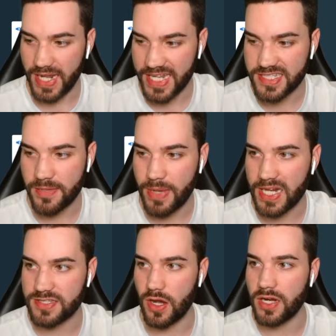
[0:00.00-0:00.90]
Instant bet
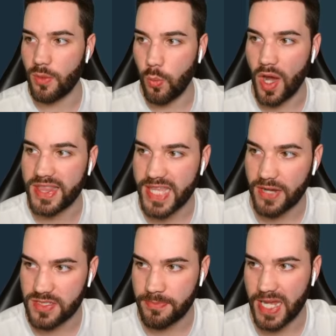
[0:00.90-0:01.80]
is on. one
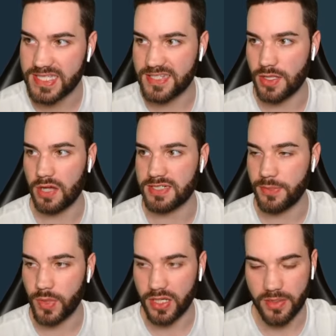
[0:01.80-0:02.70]
thousand bets is locked
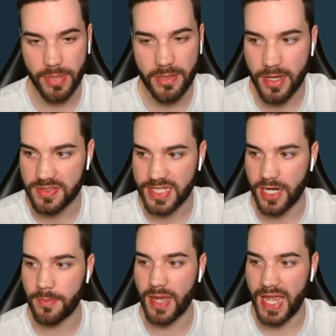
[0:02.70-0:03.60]
in. We got the bet amount set
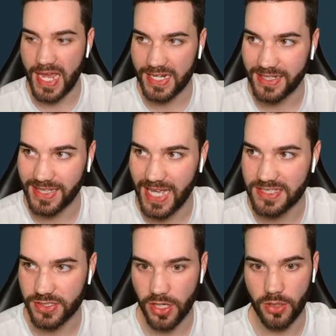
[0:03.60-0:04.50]
up, and let's
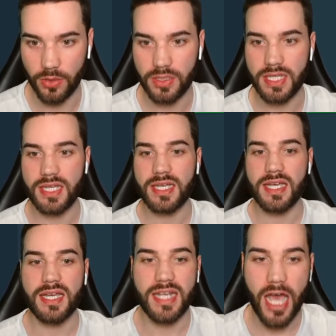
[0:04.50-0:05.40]
go.
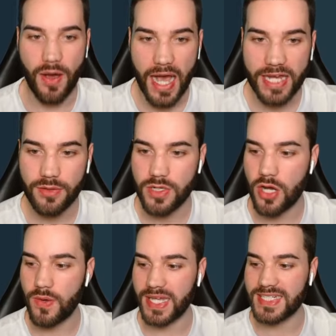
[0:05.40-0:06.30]
Now, I don't
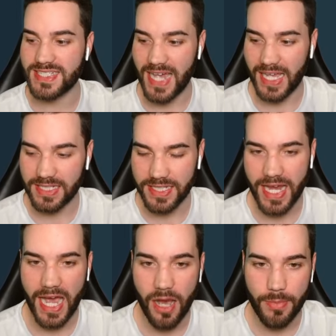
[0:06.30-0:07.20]
know exactly
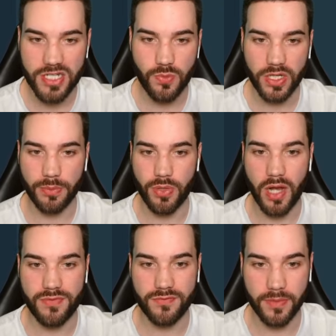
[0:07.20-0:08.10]
how much we're going to
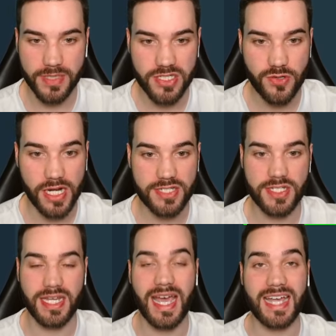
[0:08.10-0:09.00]
profit from this
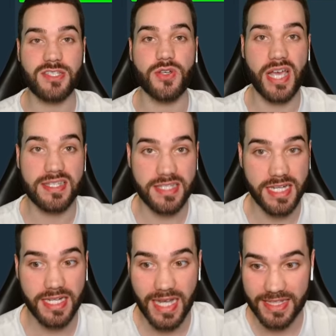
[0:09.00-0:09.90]
strategy. As you guys
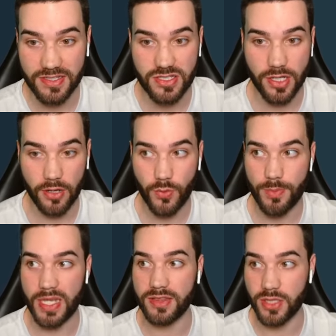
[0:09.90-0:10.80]
seen at the start, we
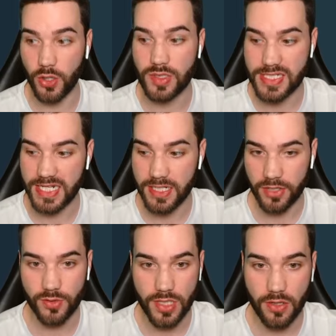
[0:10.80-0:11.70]
made one thousand three
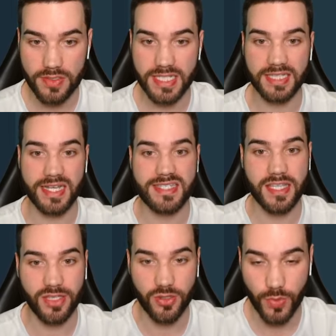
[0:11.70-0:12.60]
hundred dollars in less
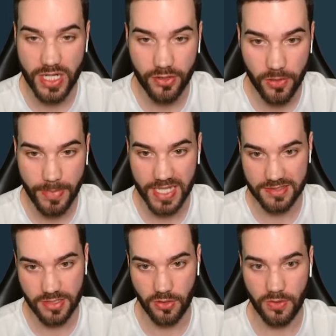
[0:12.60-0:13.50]
than three hundred bets.
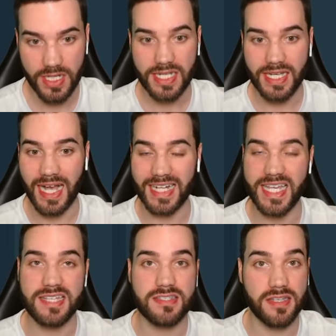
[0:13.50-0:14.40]
So I
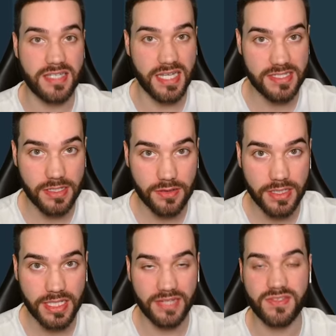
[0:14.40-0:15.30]
guess
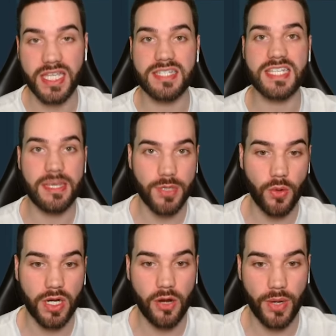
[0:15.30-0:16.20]
statistically, if things keep
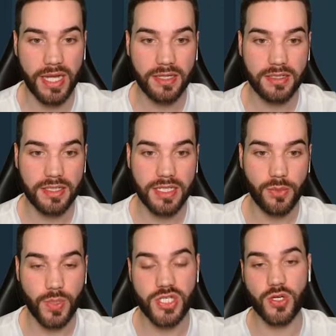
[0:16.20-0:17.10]
going our way,
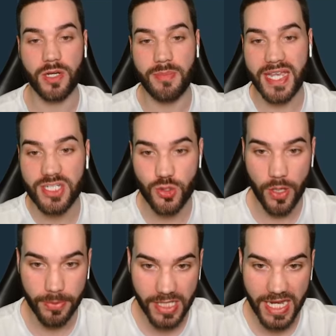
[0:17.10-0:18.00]
we should make
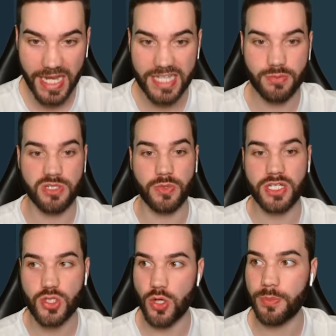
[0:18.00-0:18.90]
triple that, as we're doing
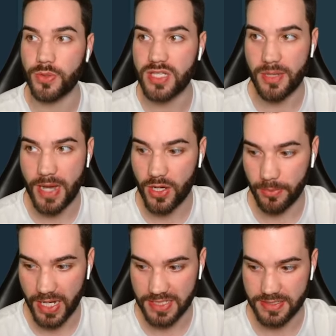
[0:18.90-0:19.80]
triple the amount of
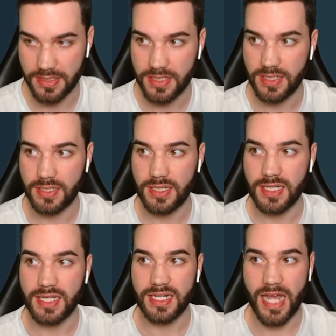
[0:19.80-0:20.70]
bets.
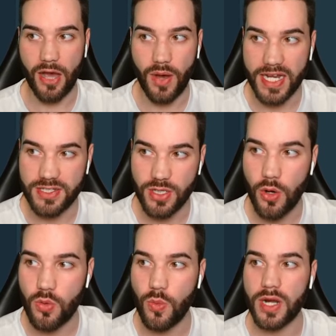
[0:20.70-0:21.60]
Now, I
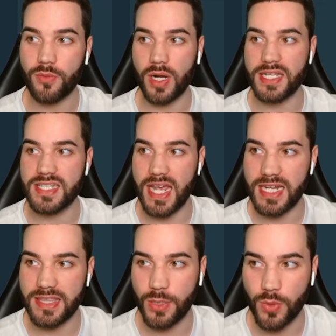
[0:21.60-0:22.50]
don't want to run into
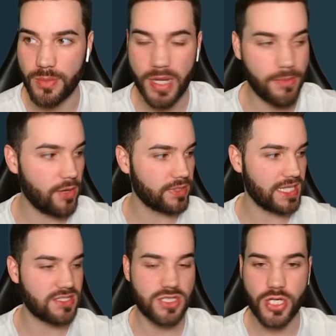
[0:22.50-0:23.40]
anything where the bet amount
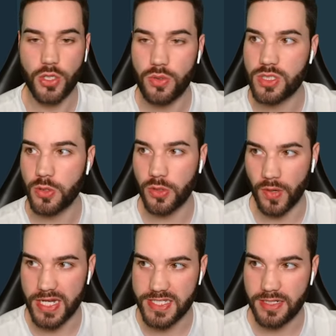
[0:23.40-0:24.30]
gets too, too
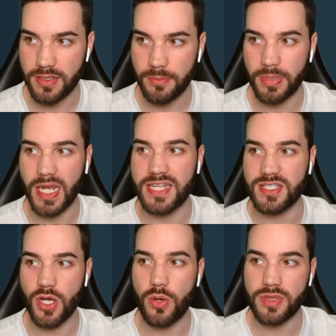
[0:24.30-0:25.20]
crazy, but I
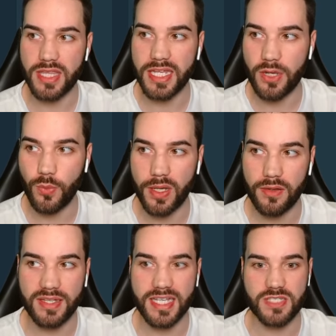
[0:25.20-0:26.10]
don't think it will
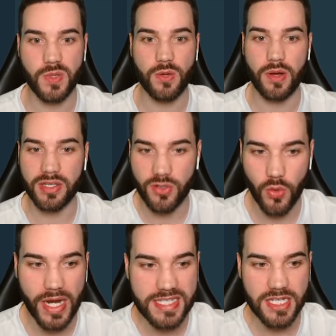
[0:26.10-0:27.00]
unless we go on a
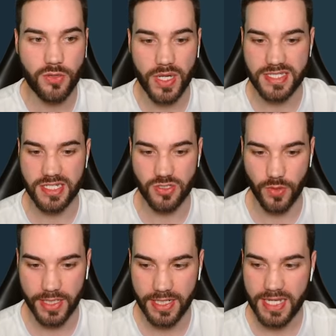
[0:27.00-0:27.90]
crazy, crazy streak.